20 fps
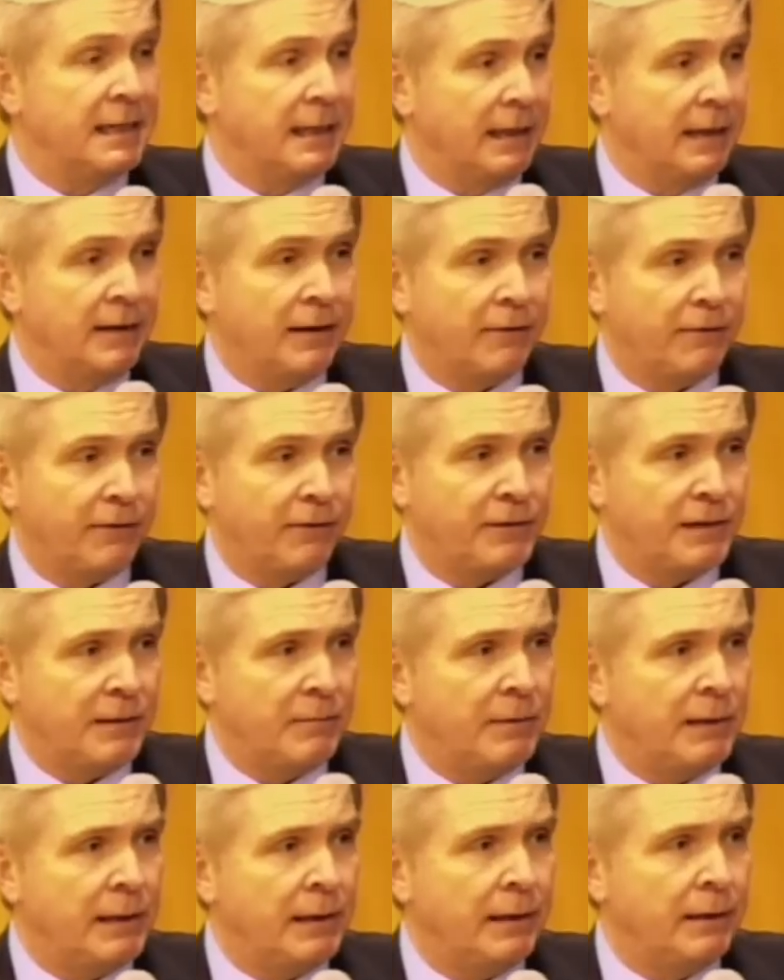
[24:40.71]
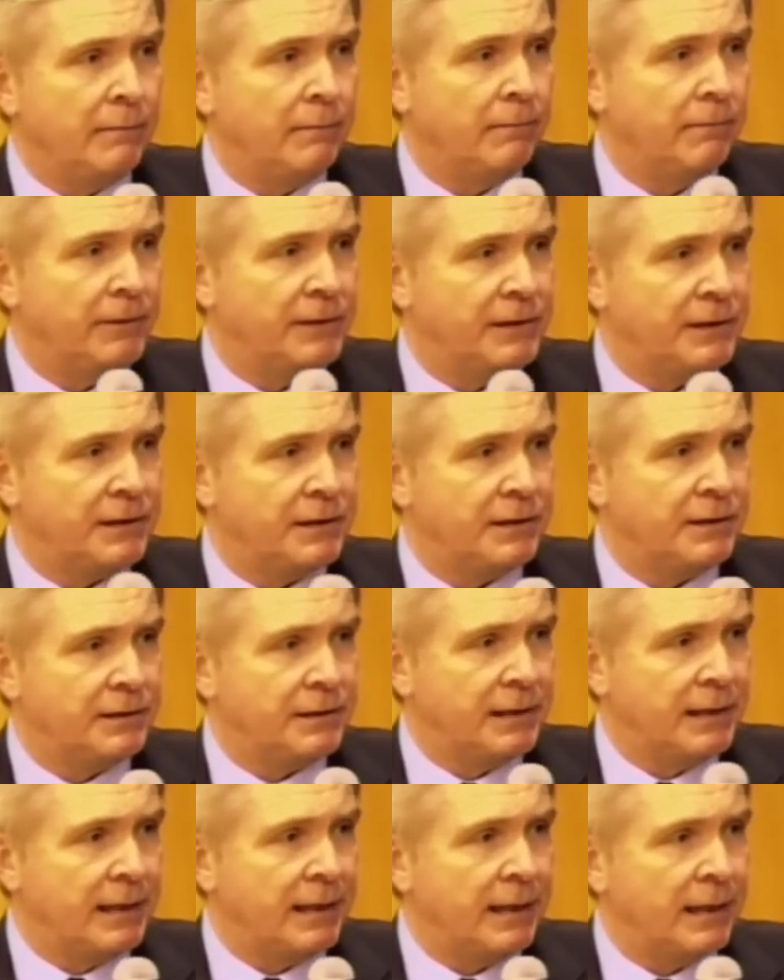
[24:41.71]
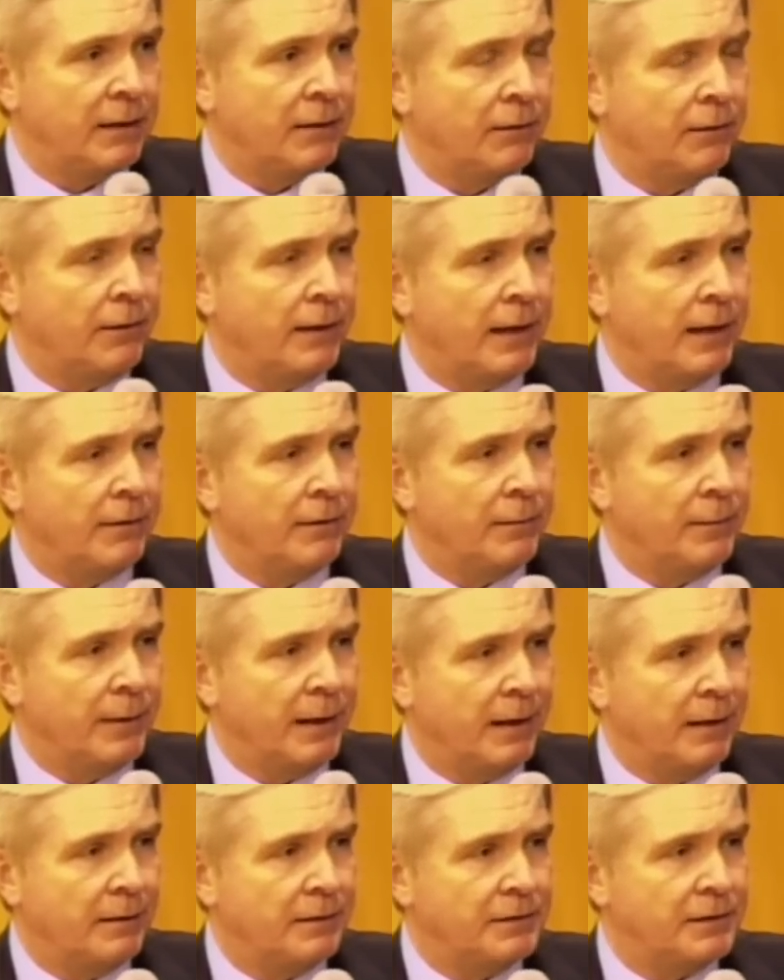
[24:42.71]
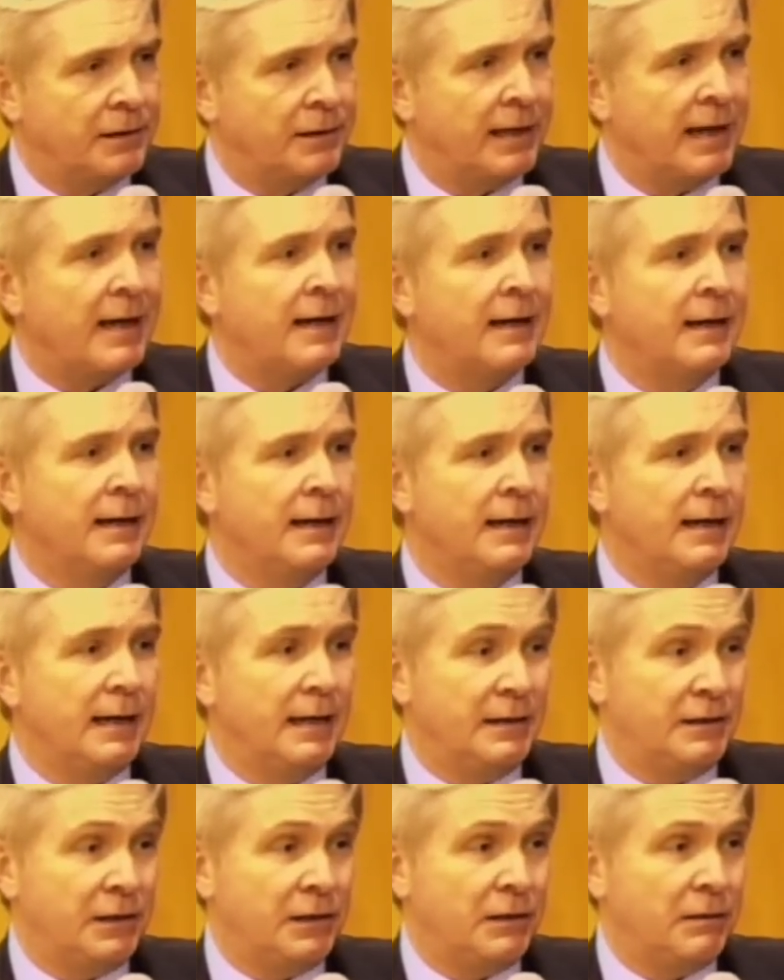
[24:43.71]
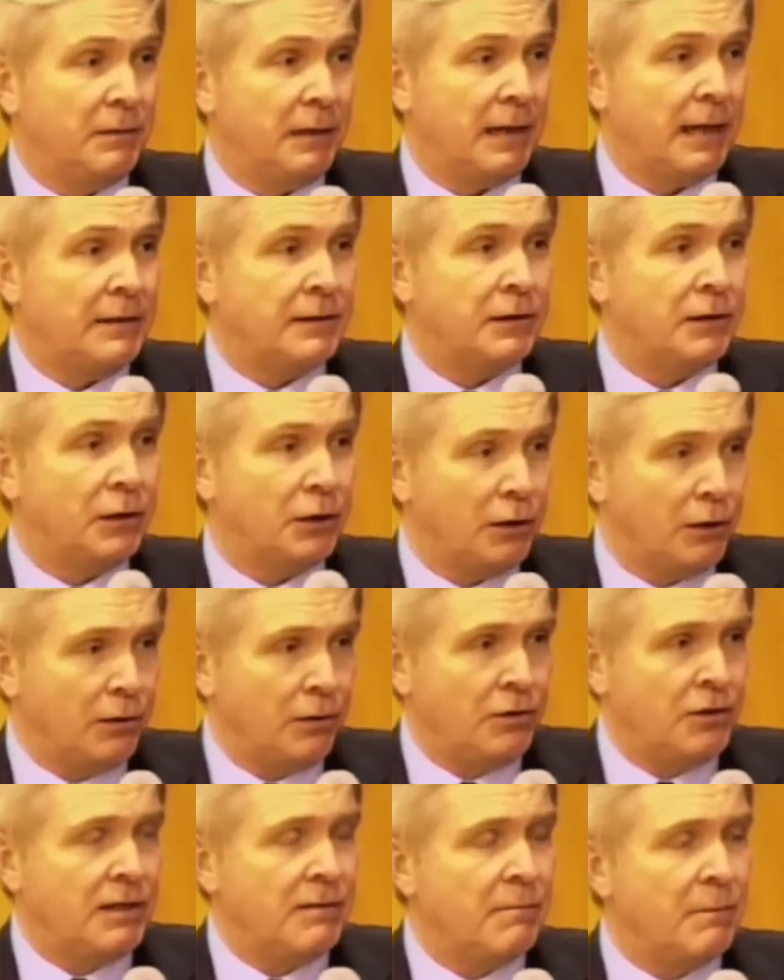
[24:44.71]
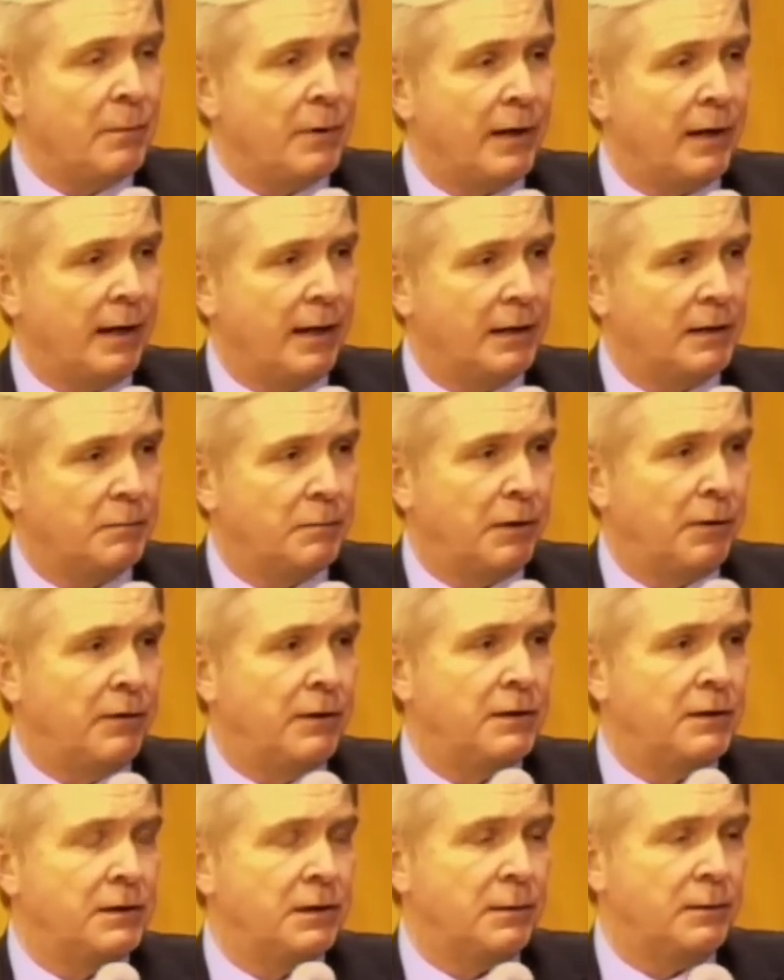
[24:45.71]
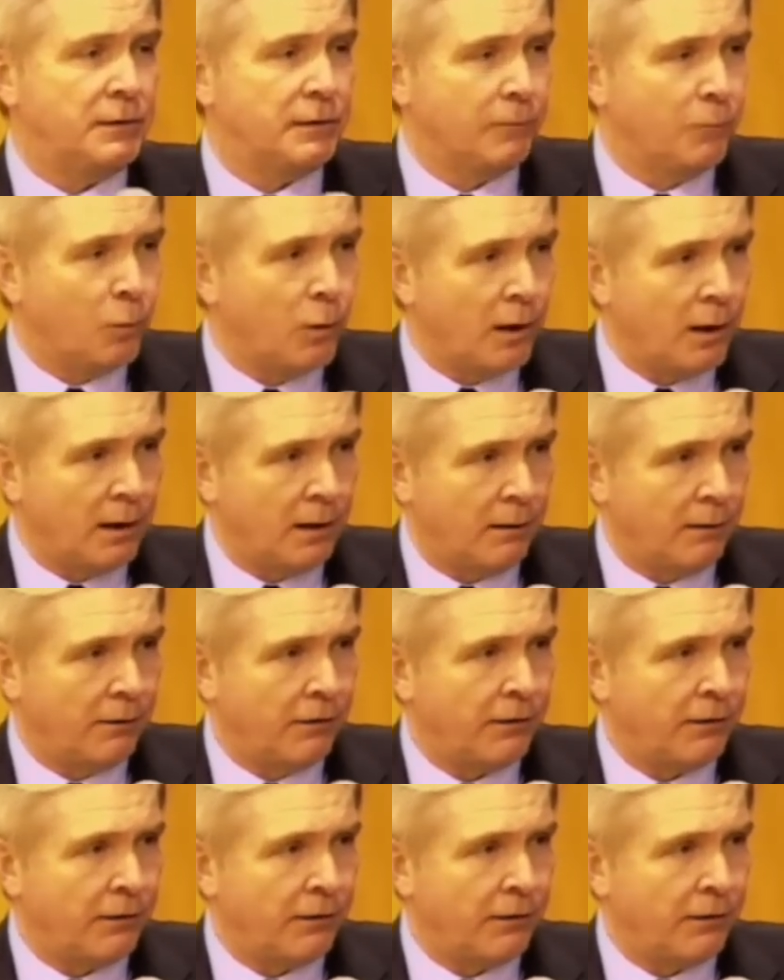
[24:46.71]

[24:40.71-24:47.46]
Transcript: I think it's 15 million visitors a year or thereabouts, and that is a has a huge impact both in terms of wealth,